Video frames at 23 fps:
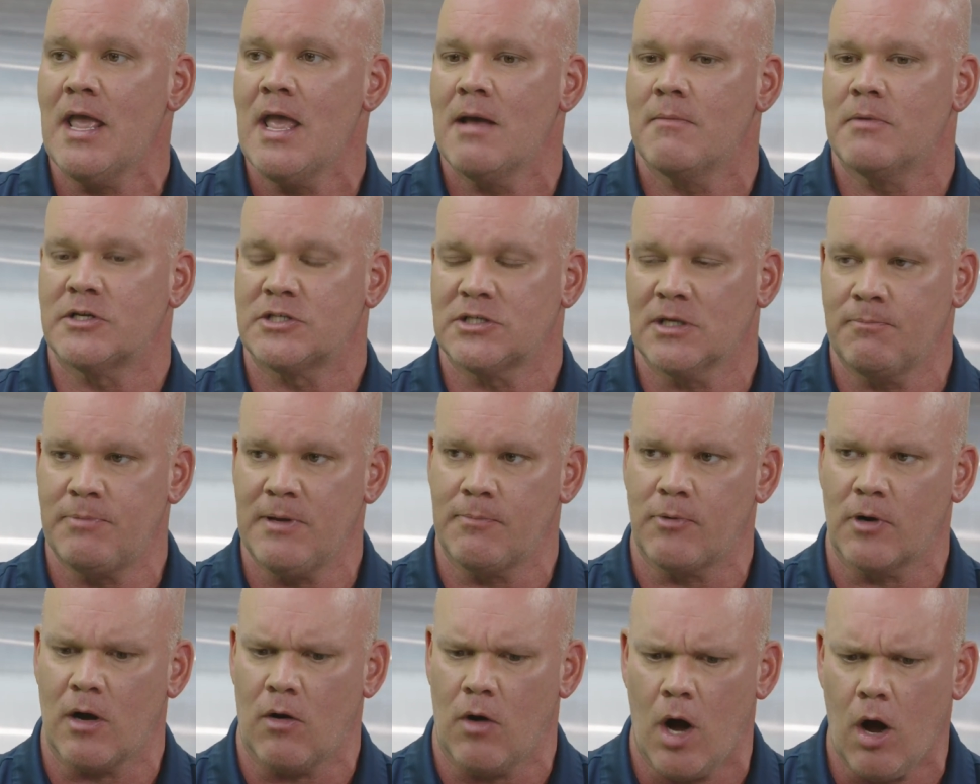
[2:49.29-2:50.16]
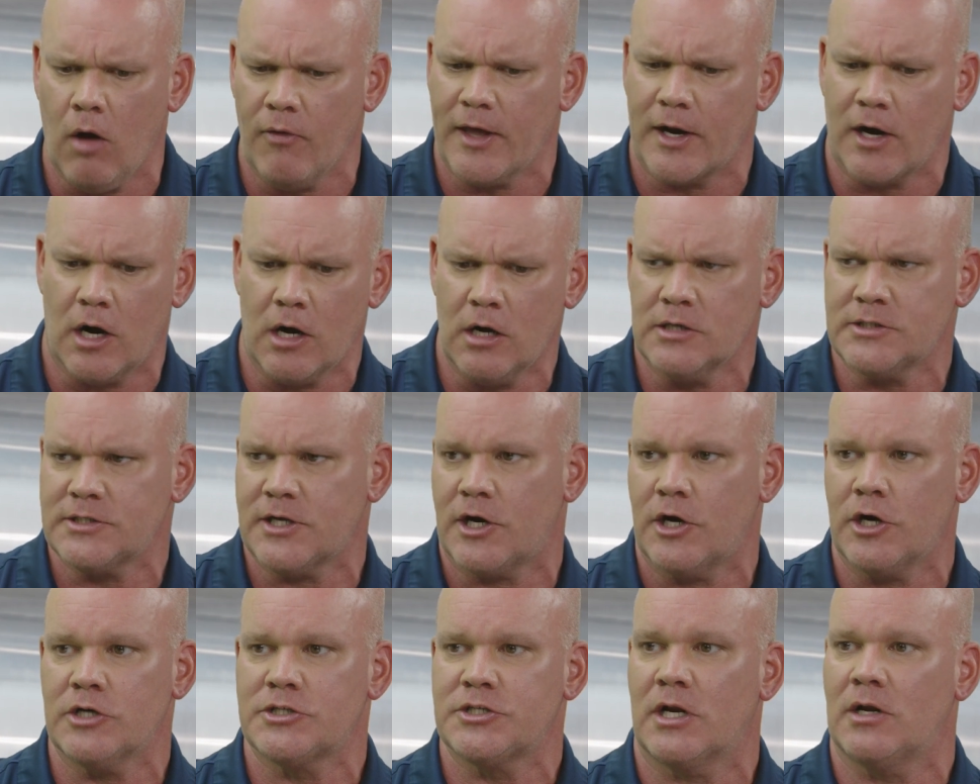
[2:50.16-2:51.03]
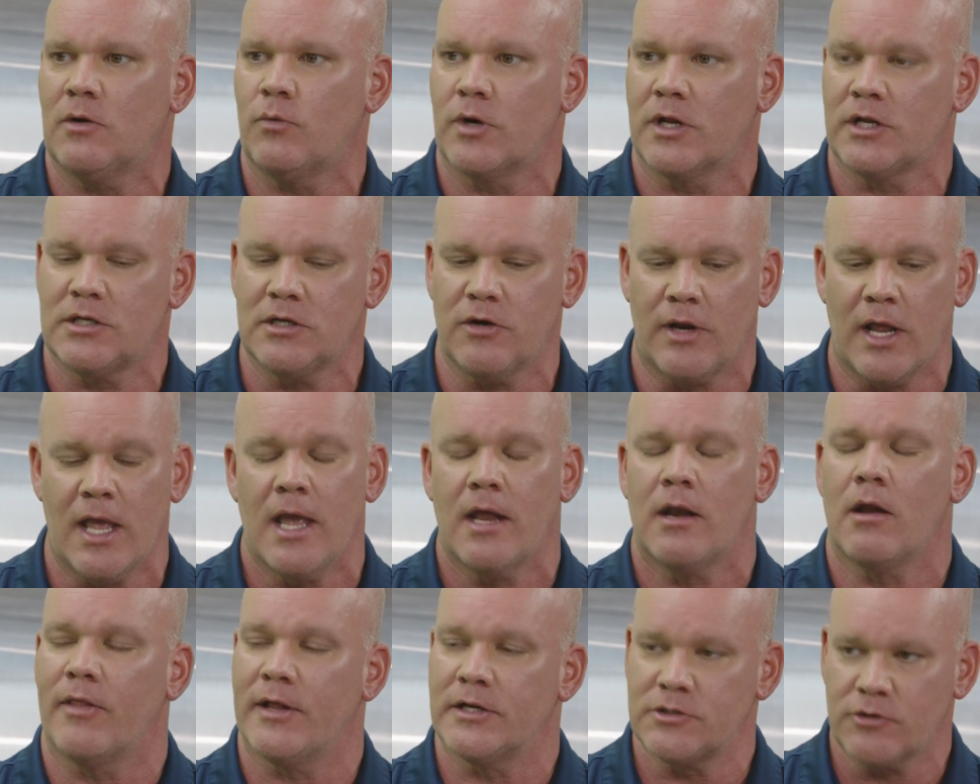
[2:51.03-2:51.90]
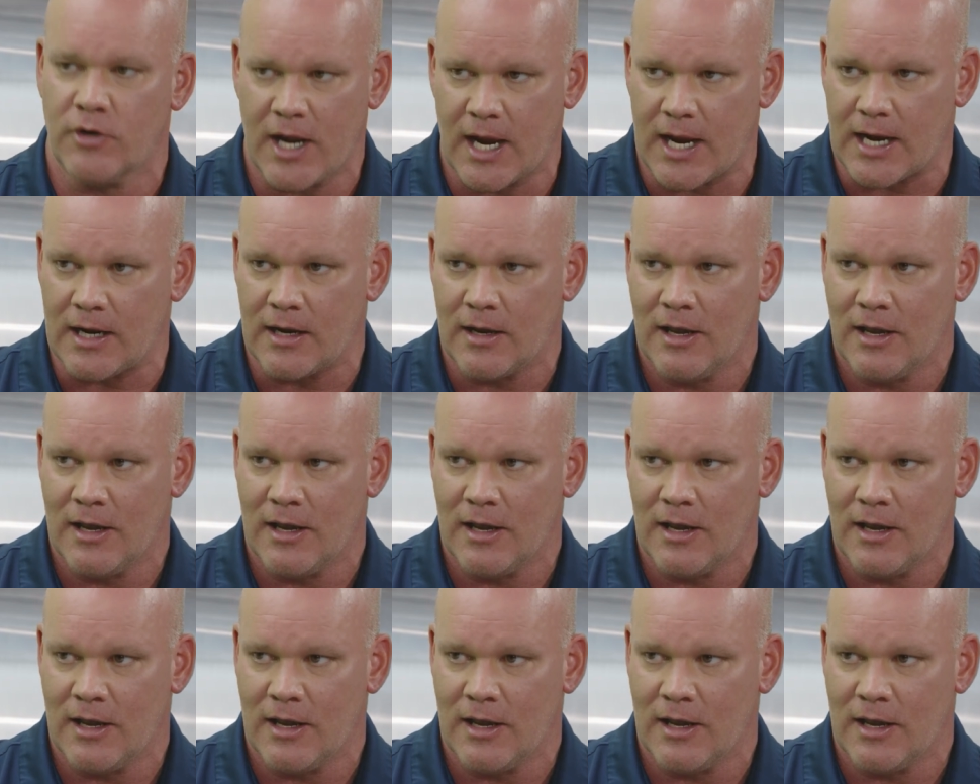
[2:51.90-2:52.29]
But some people go, oh, that hurts. I don't want to do it. No, that's okay.